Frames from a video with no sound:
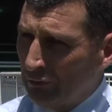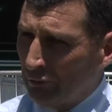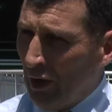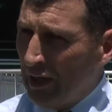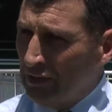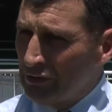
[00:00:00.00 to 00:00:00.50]

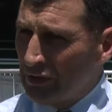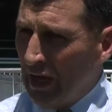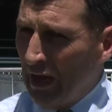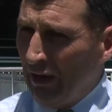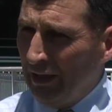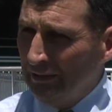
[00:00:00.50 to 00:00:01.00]
trainer's
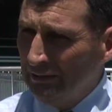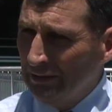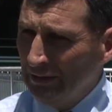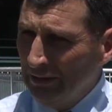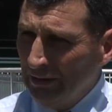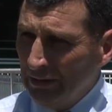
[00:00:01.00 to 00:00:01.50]
tower.
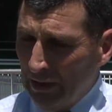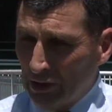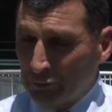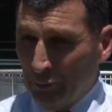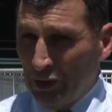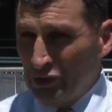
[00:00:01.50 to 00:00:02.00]
You know,
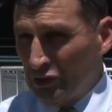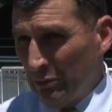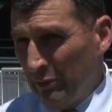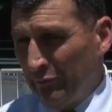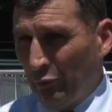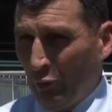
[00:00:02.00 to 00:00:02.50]
it's been
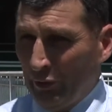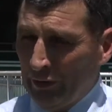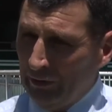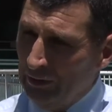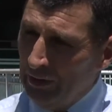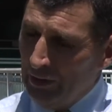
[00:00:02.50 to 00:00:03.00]
said before
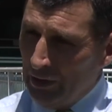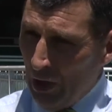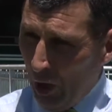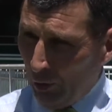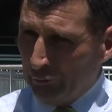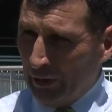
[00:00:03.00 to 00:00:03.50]
that the
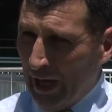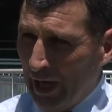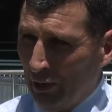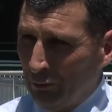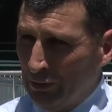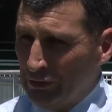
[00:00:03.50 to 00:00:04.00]
old
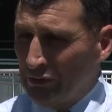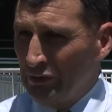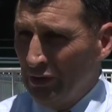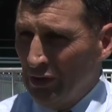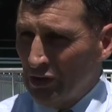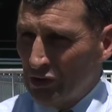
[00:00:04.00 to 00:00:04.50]
tower was
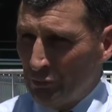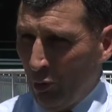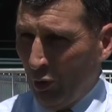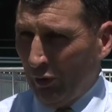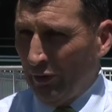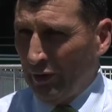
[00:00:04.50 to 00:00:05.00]

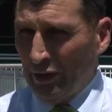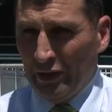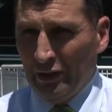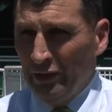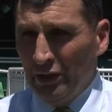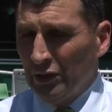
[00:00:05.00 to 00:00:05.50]
smaller than
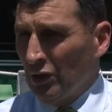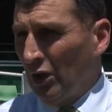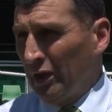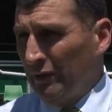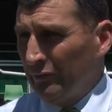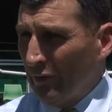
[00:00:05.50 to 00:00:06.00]
a
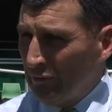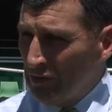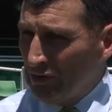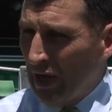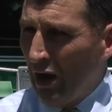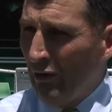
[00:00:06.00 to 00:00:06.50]

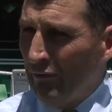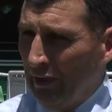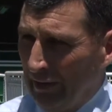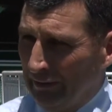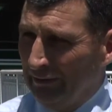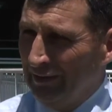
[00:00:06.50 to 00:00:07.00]
1950s
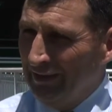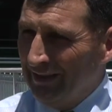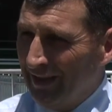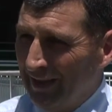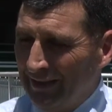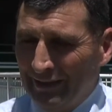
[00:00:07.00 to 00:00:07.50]
caravan,
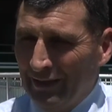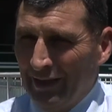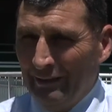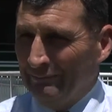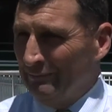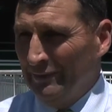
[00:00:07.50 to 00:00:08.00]
and
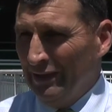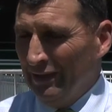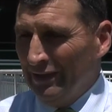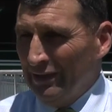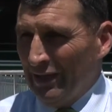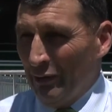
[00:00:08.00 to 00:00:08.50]

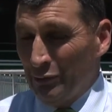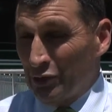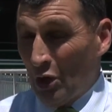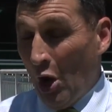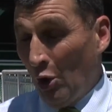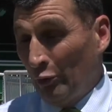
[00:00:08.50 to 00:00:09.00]
you know, it was
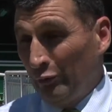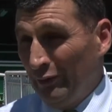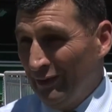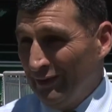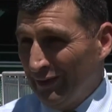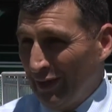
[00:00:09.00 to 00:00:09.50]
cold
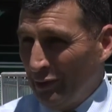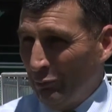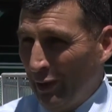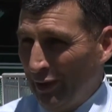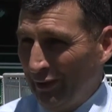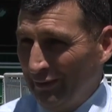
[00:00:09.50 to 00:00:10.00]
in the
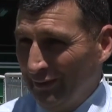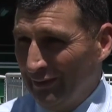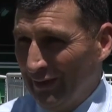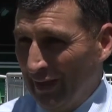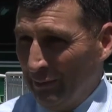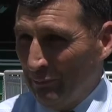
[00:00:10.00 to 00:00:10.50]
winter,
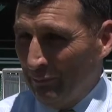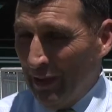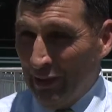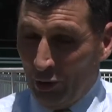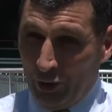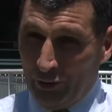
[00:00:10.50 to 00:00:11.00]
and
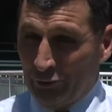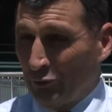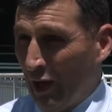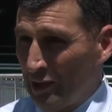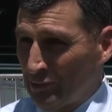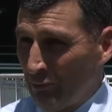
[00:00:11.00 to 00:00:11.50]
a lot of the
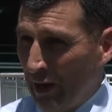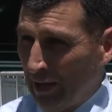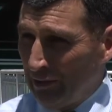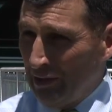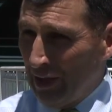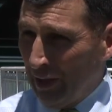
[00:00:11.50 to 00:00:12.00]
trainers were
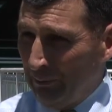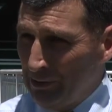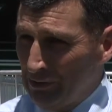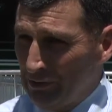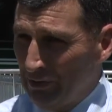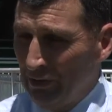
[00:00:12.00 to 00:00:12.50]
out in the
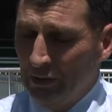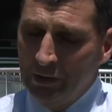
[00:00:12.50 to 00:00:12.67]
elements.